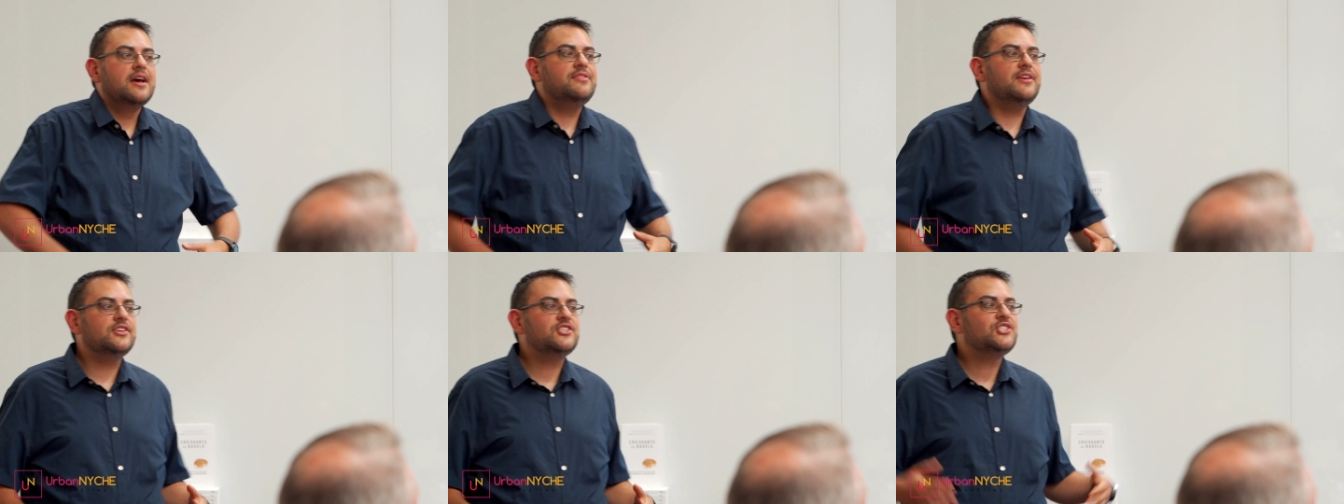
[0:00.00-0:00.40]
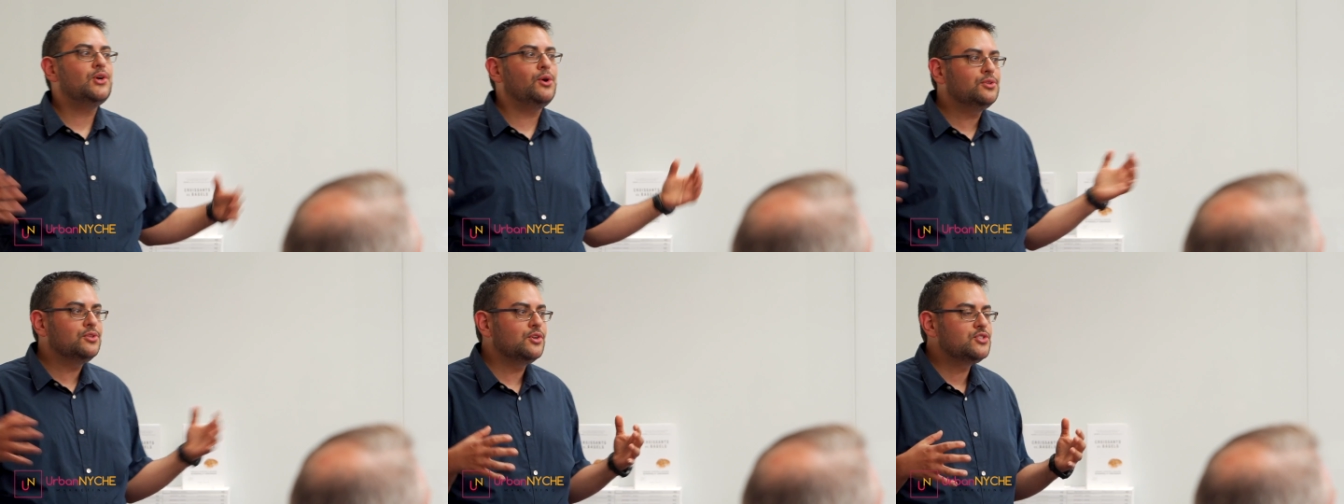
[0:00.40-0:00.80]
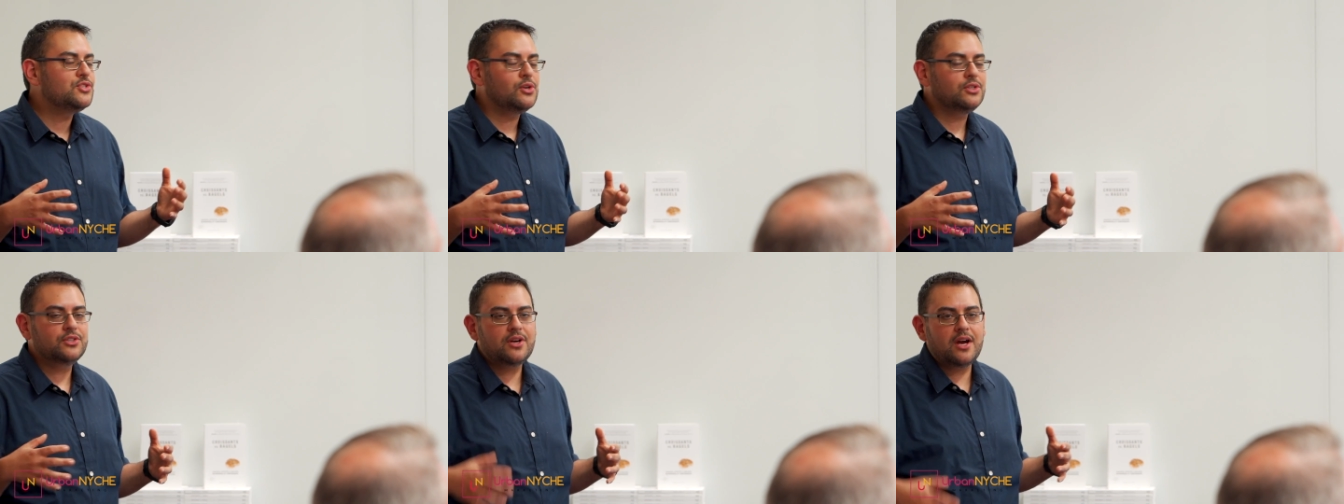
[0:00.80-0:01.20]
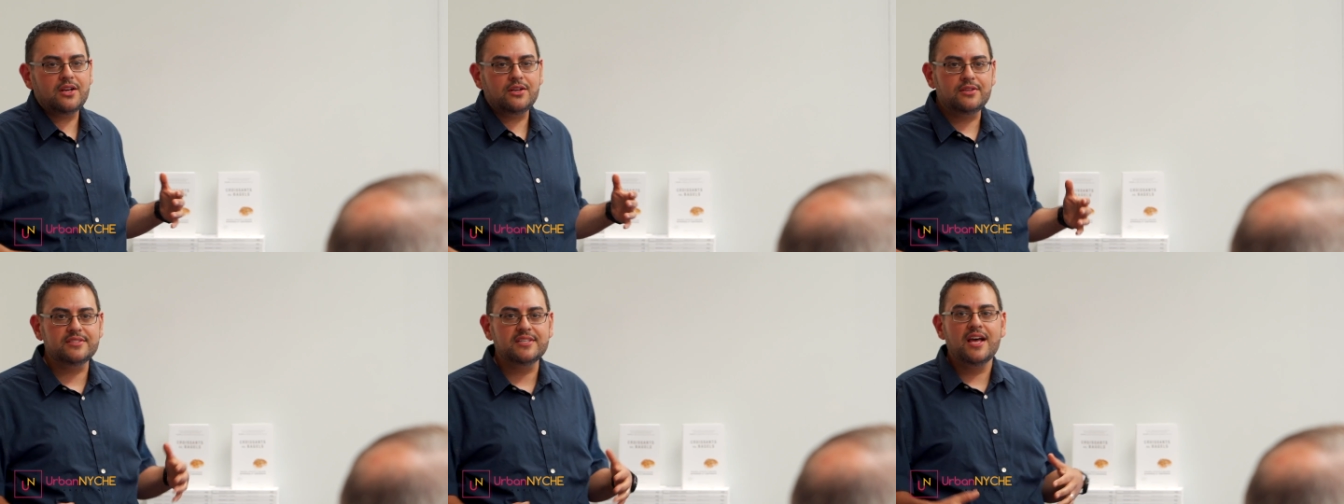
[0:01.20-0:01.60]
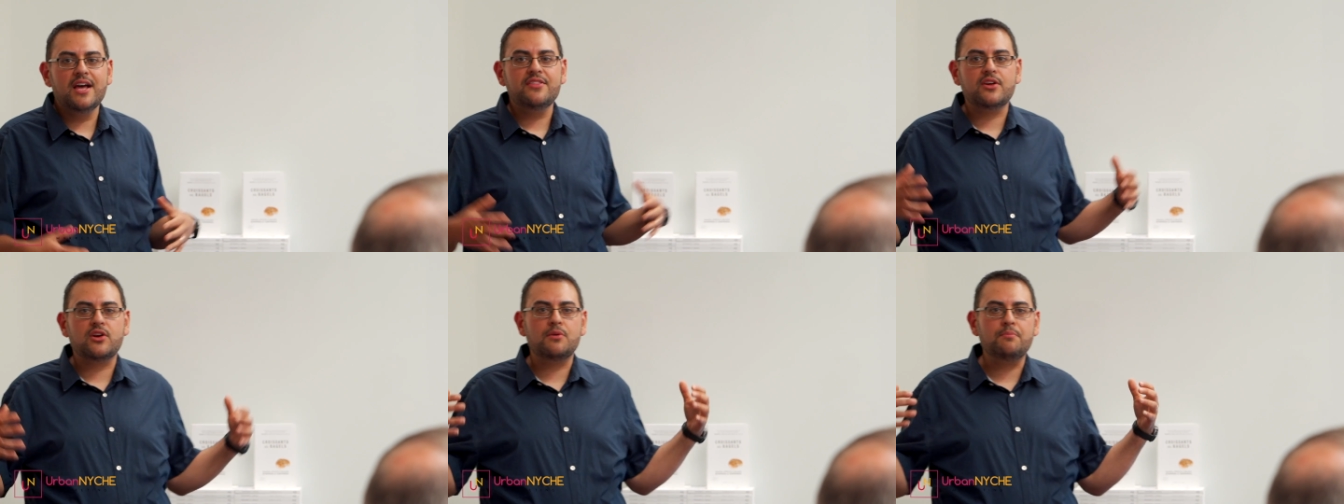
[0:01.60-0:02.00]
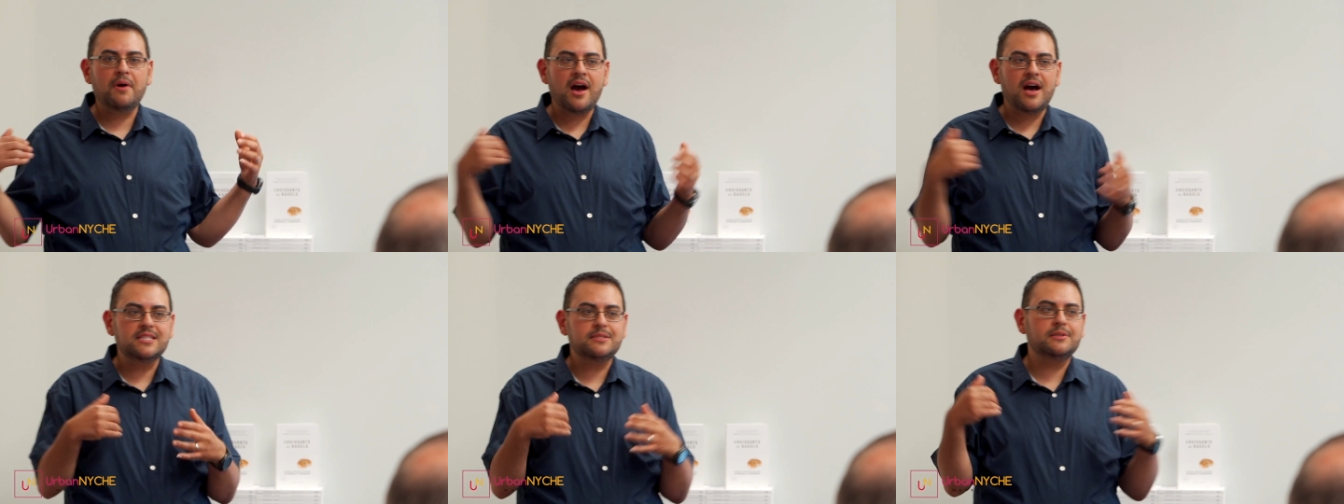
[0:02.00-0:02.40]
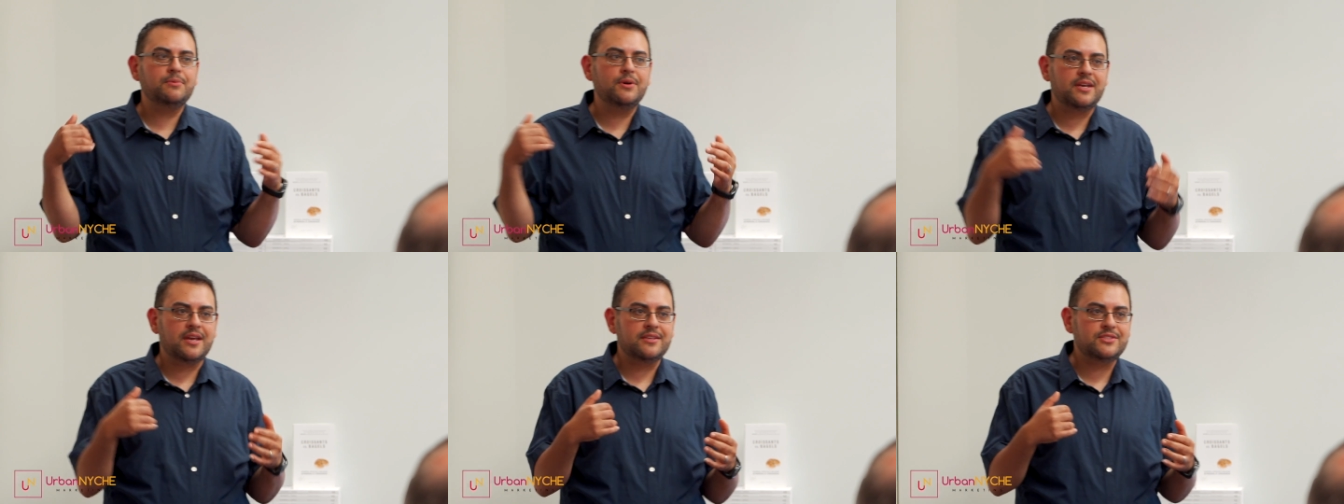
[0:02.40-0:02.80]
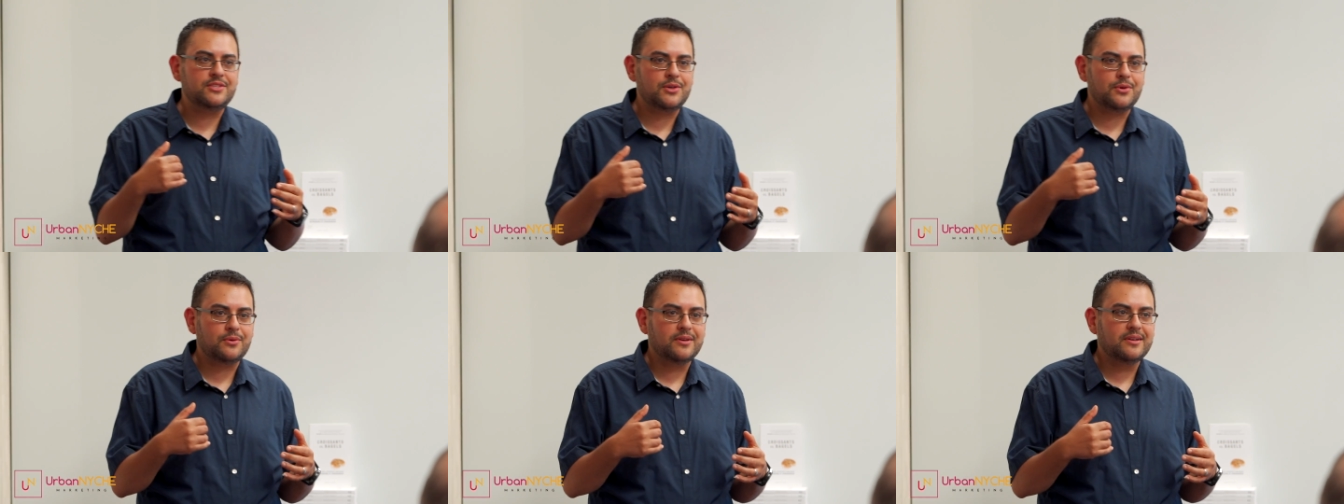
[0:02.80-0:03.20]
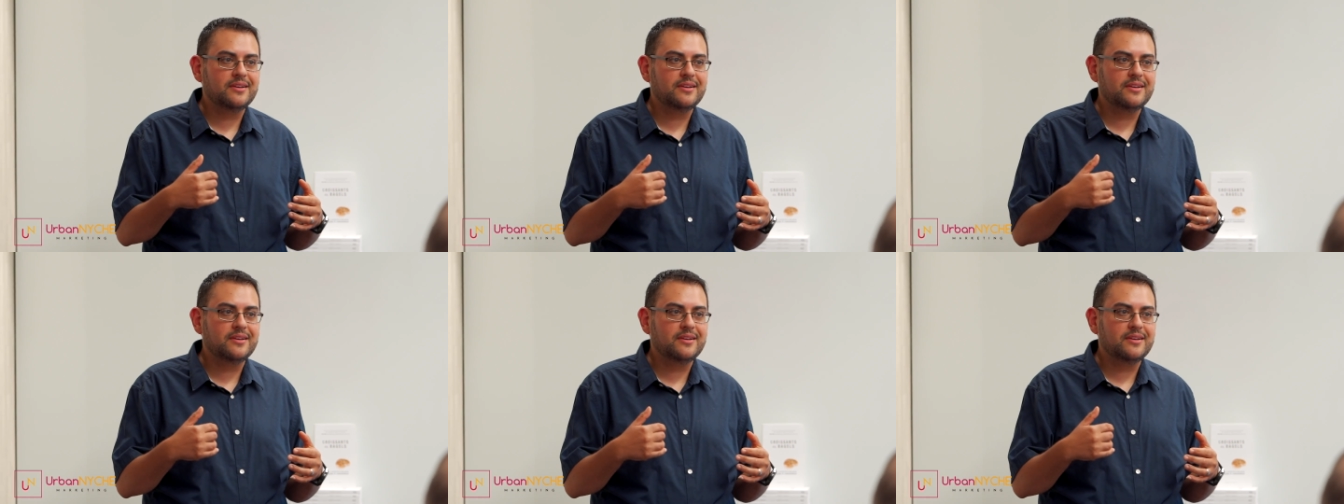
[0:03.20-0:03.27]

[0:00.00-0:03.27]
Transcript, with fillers: these shoulder to -shoulder huddles that are impossible to break into.